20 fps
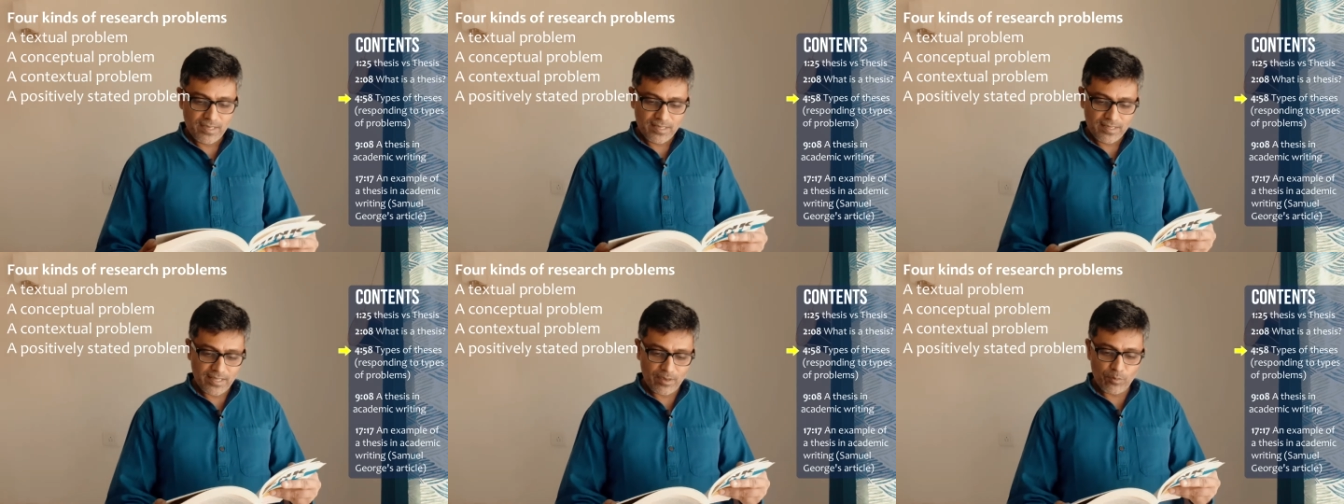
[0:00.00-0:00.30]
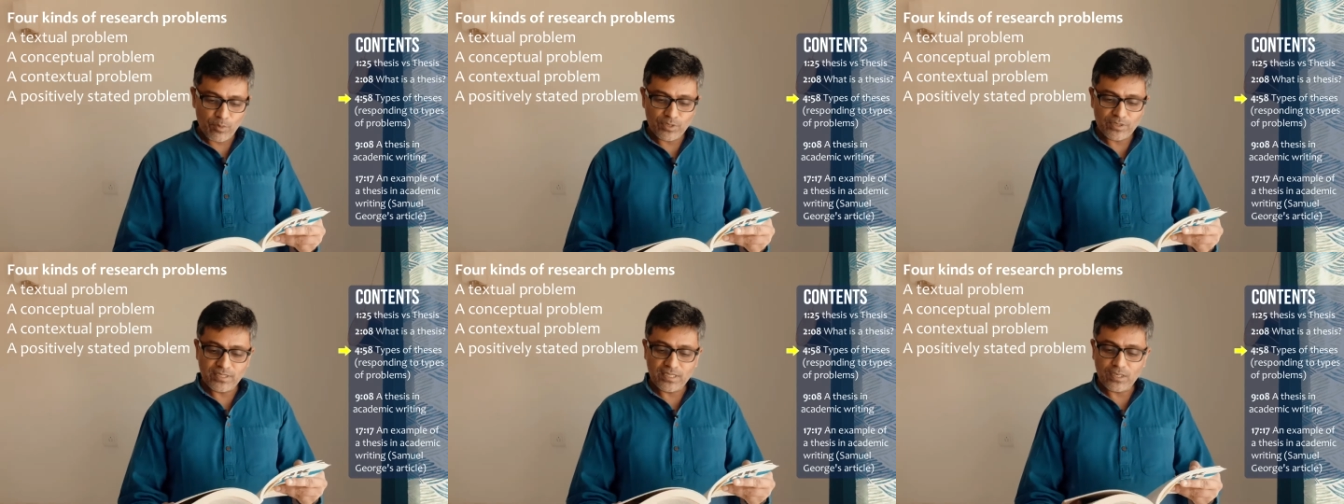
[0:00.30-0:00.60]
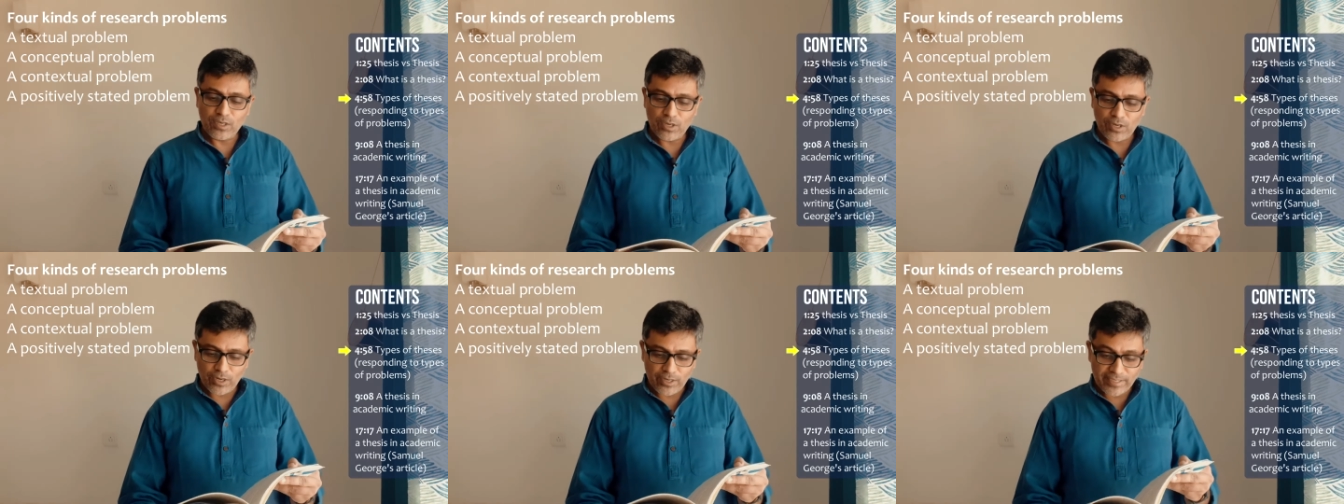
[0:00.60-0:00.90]
there was a
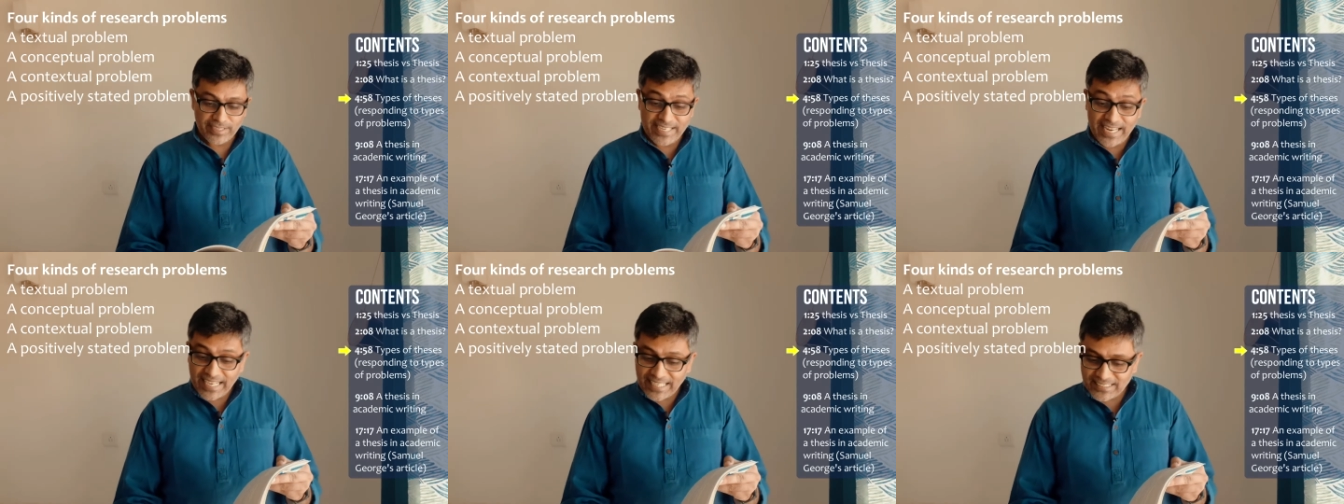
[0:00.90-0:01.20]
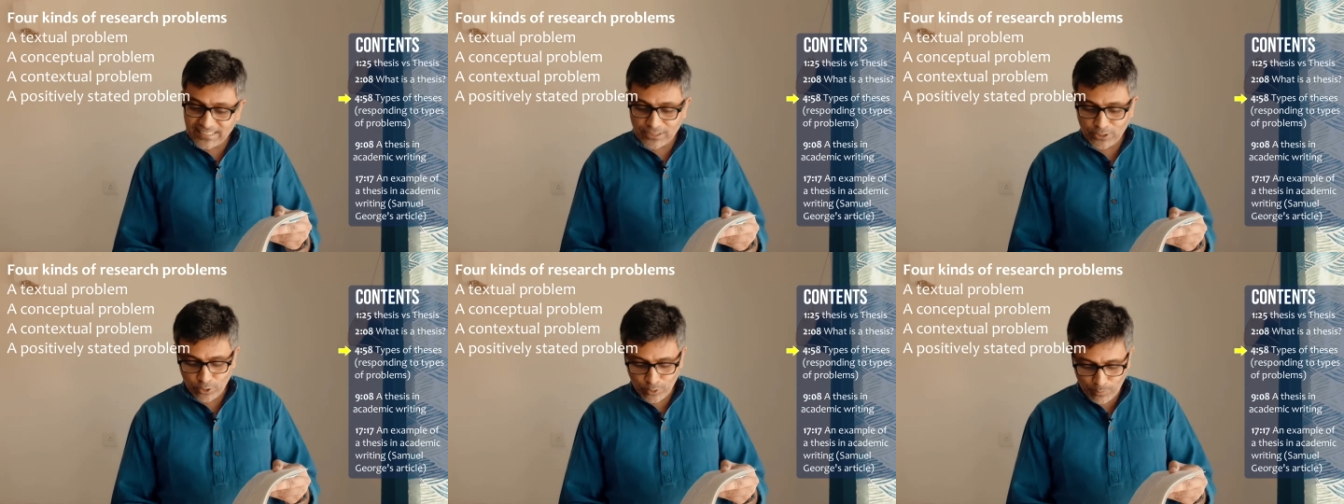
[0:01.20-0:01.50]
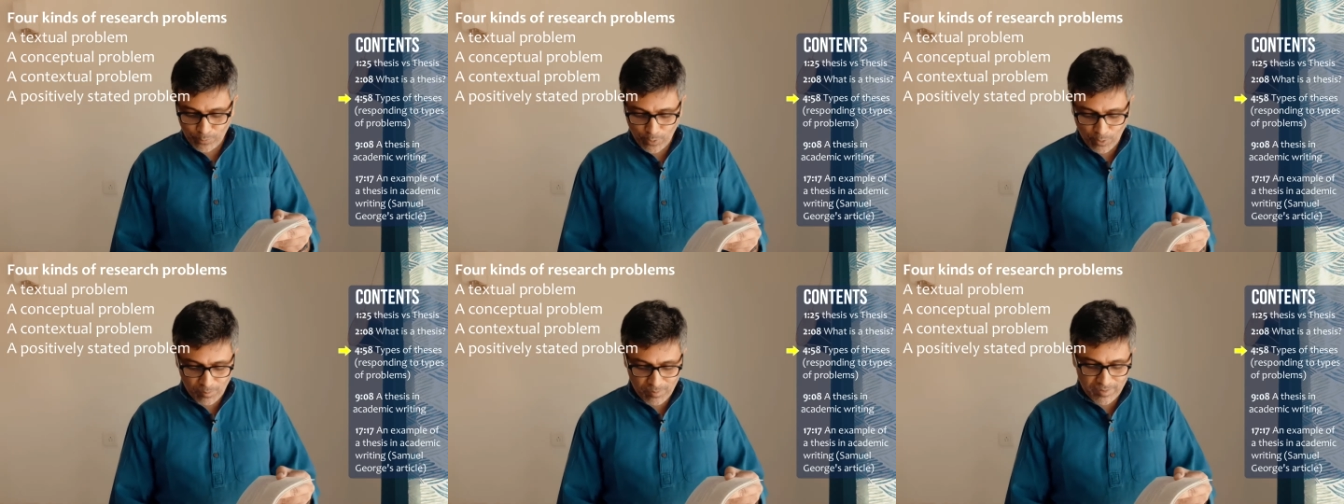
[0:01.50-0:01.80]
contextual
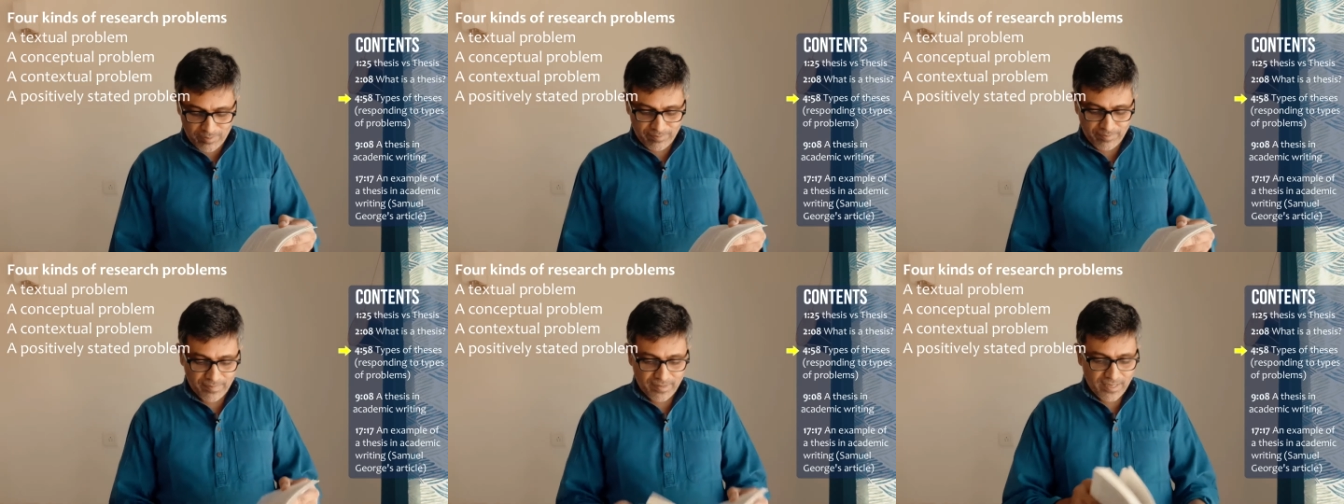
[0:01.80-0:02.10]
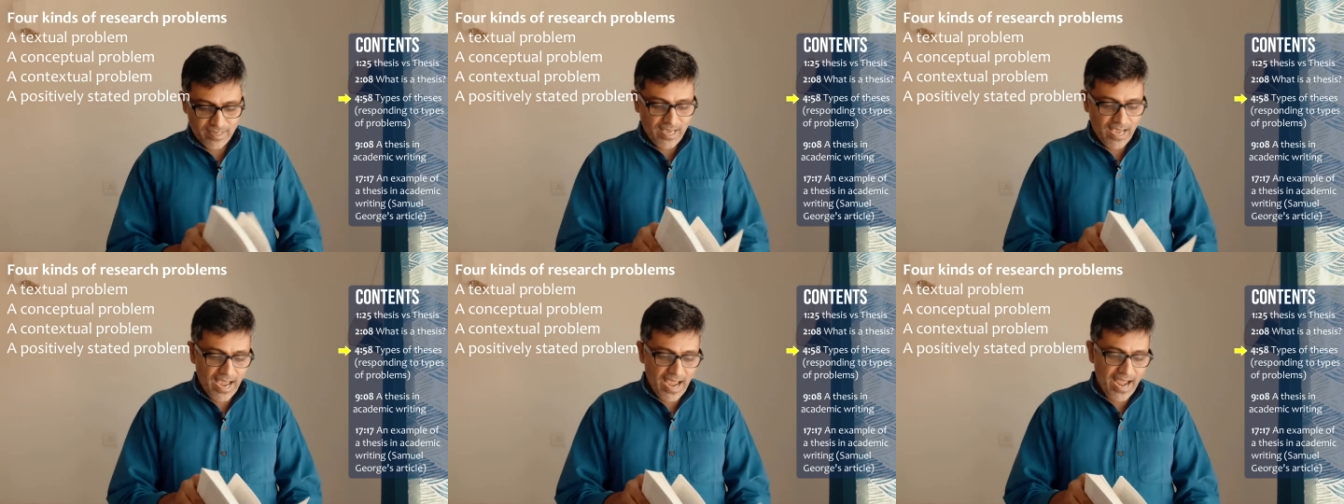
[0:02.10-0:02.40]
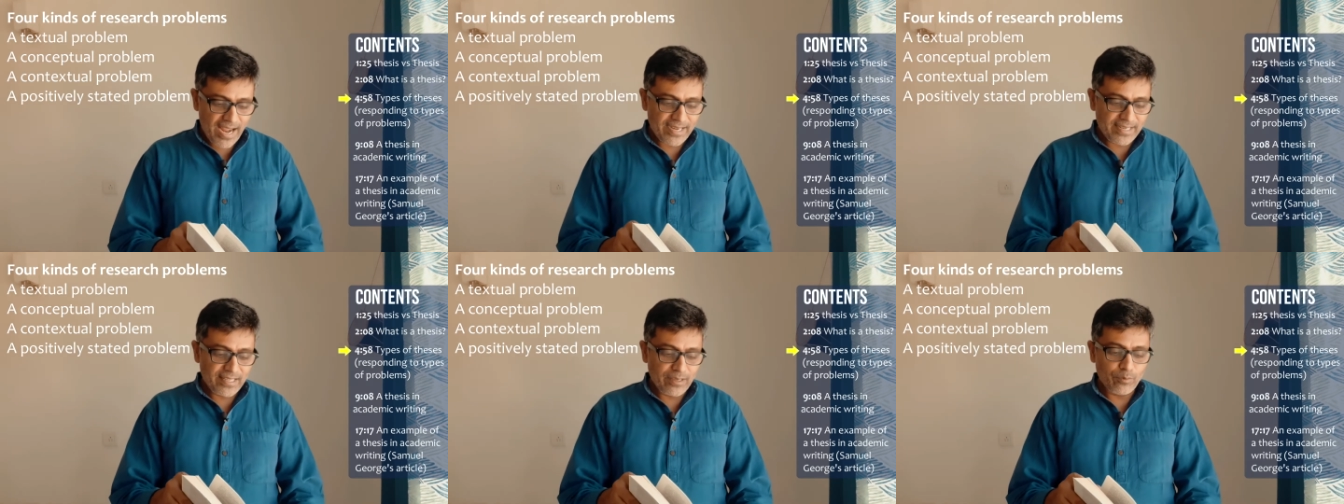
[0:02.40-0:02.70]
problem,
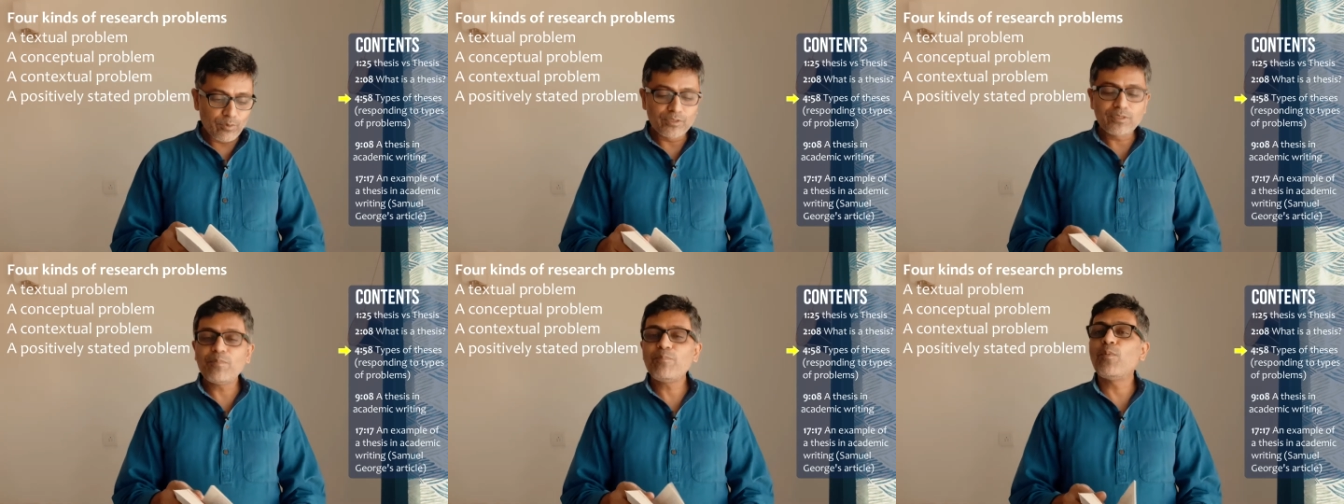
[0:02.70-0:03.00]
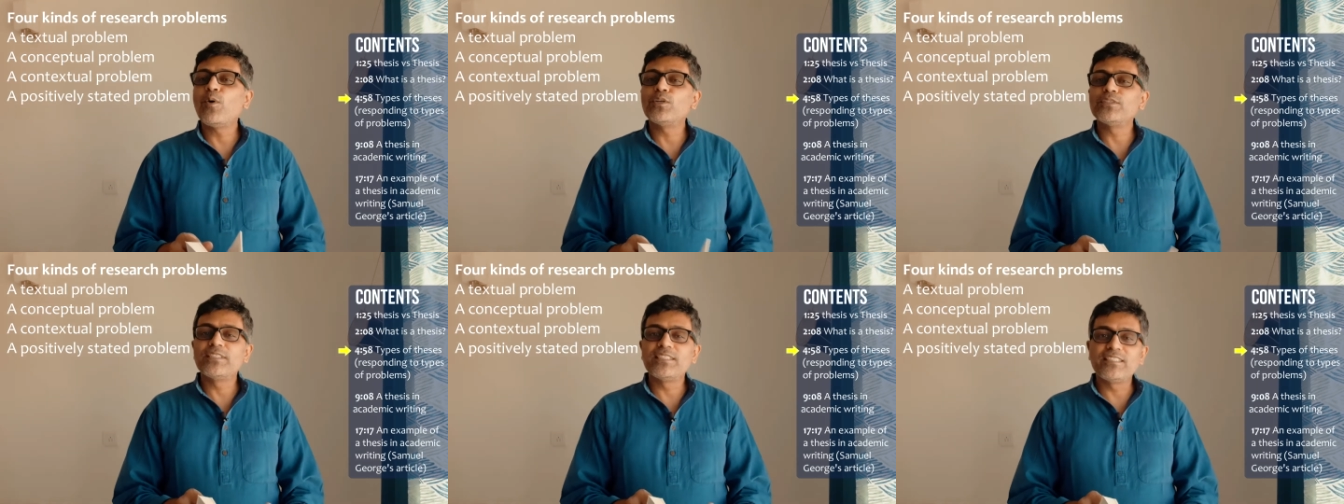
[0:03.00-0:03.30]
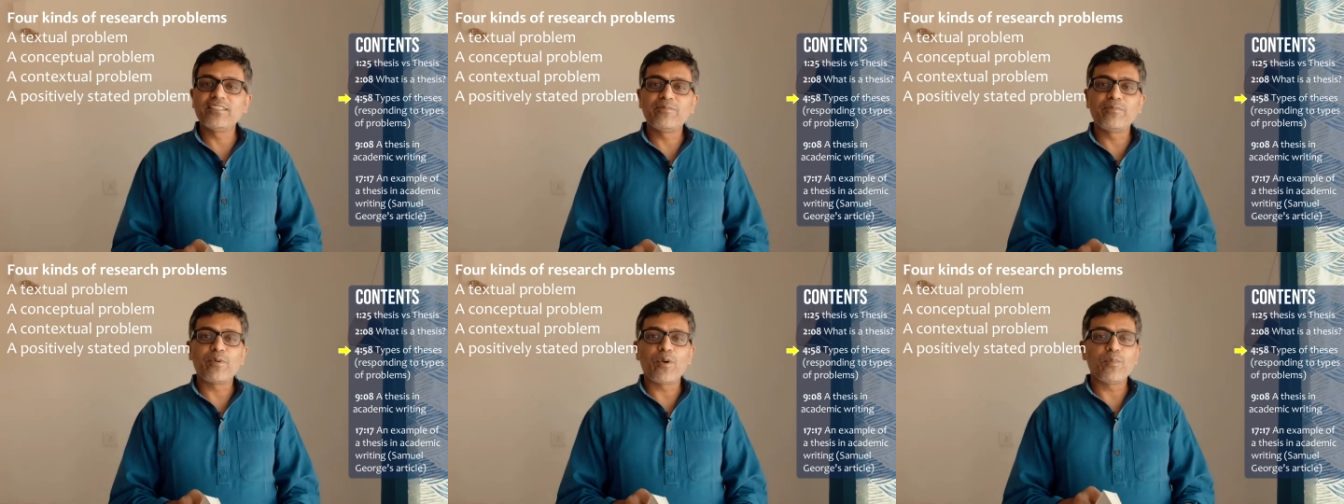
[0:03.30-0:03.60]
and there was a
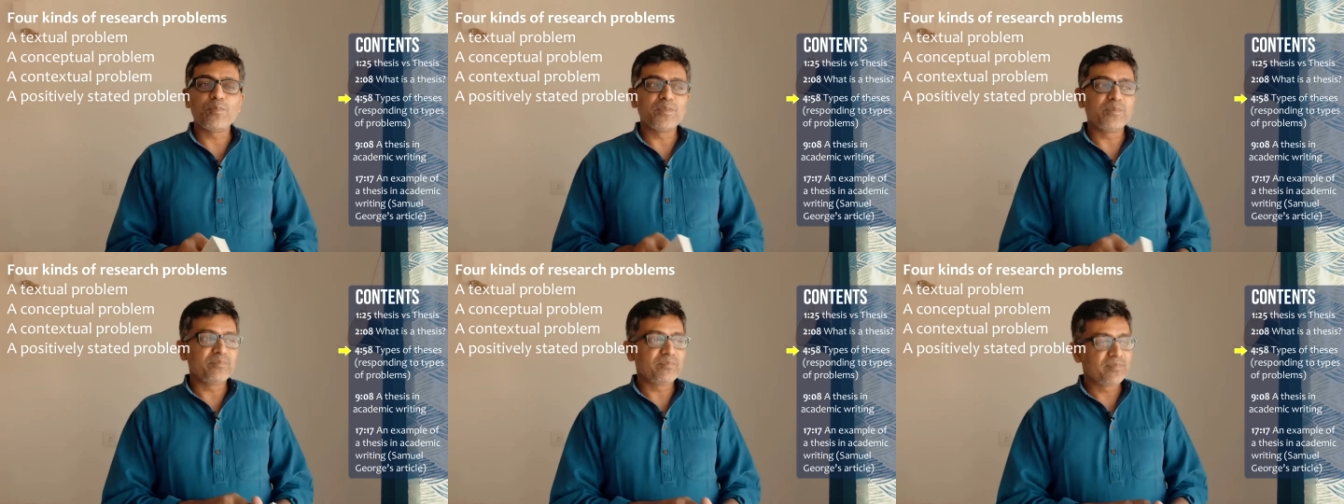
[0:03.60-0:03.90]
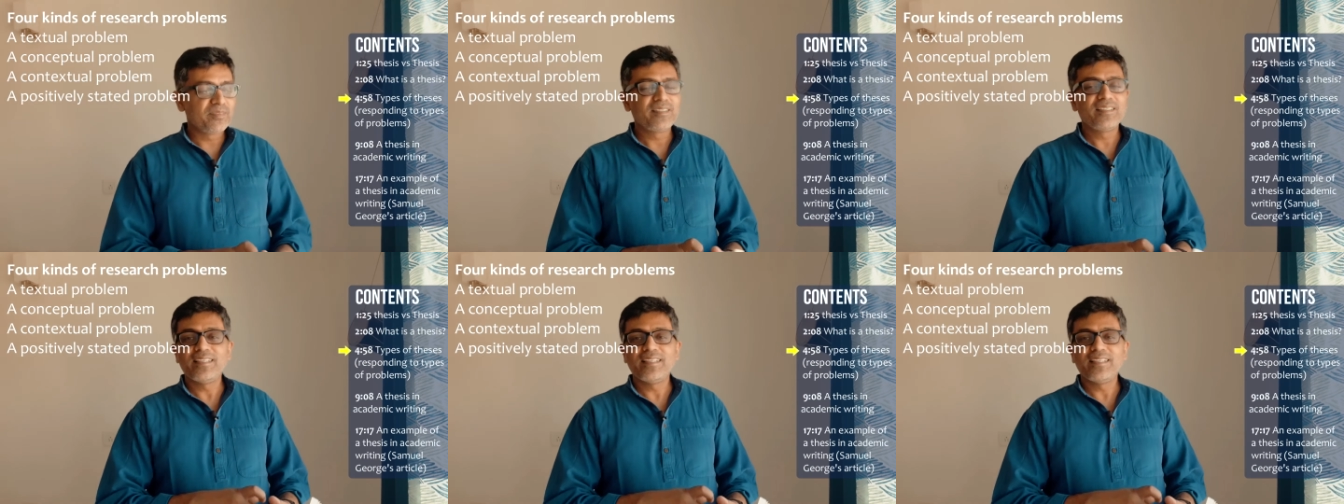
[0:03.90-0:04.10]
positive problem.